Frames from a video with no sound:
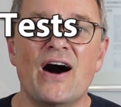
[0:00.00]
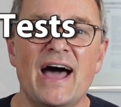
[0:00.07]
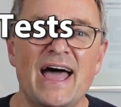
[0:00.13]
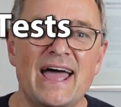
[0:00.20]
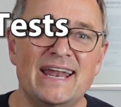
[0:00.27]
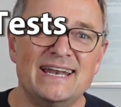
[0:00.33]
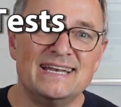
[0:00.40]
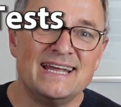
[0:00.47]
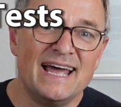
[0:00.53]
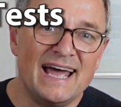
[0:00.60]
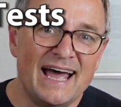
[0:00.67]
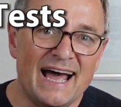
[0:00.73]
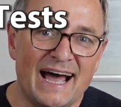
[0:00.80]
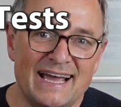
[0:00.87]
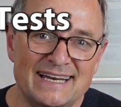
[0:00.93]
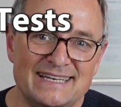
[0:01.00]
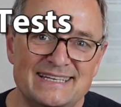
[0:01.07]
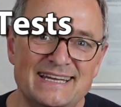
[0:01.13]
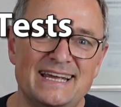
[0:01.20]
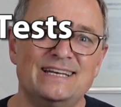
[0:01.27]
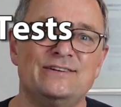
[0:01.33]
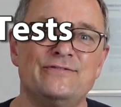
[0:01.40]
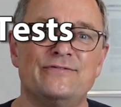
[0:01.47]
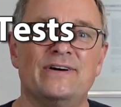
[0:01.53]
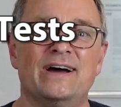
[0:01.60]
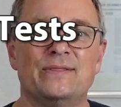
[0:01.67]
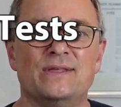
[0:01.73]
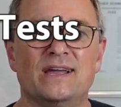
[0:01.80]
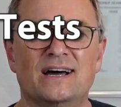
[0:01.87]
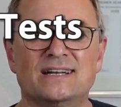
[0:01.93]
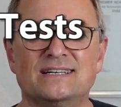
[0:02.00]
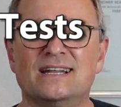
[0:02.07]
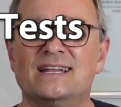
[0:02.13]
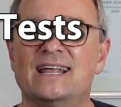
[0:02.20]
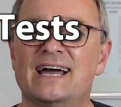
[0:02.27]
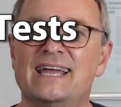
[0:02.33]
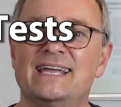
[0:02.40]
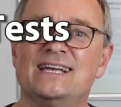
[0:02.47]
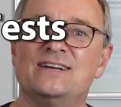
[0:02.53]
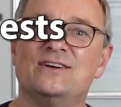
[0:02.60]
and identify the underlying